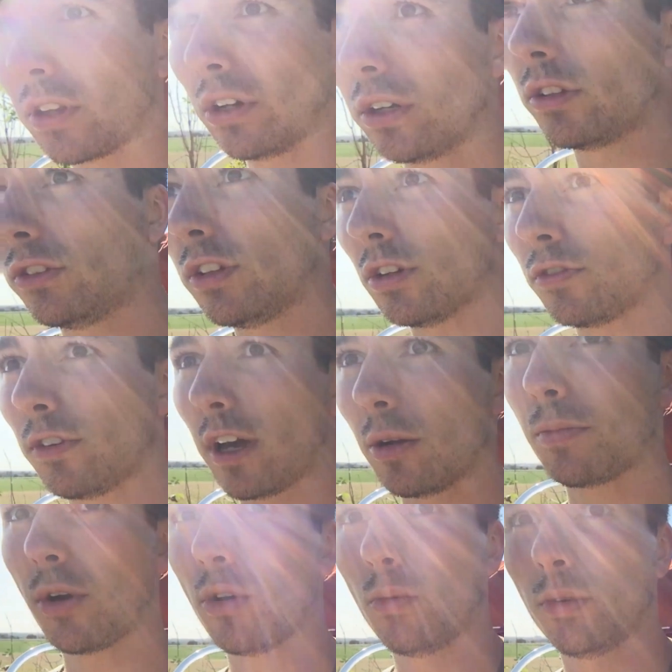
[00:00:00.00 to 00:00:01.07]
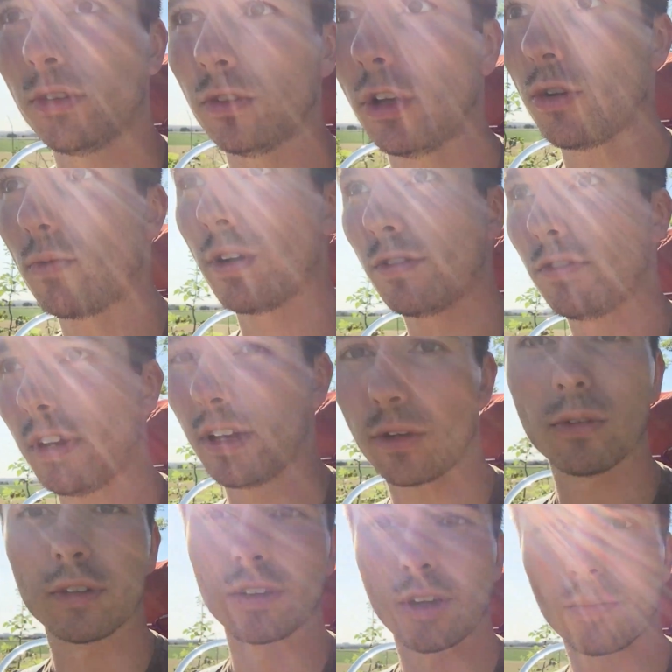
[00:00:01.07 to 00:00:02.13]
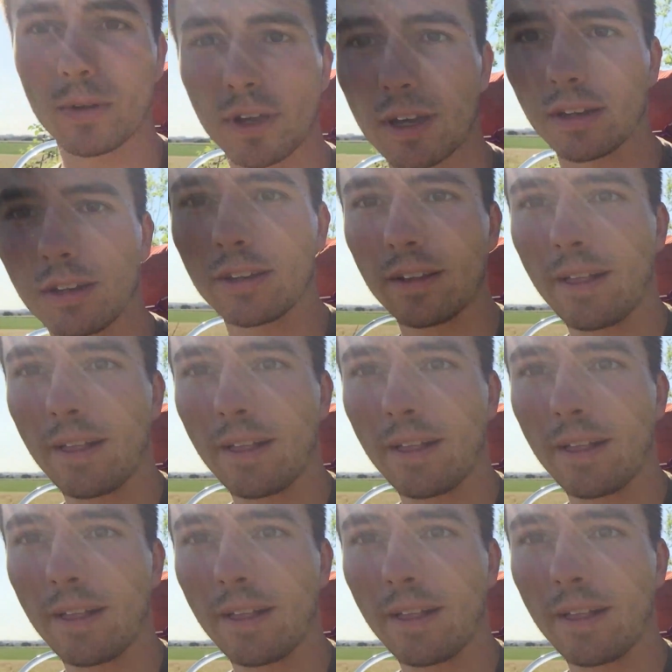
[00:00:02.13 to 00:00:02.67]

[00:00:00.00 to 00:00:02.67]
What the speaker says: can see a flagpole with no red flag on it up ahead,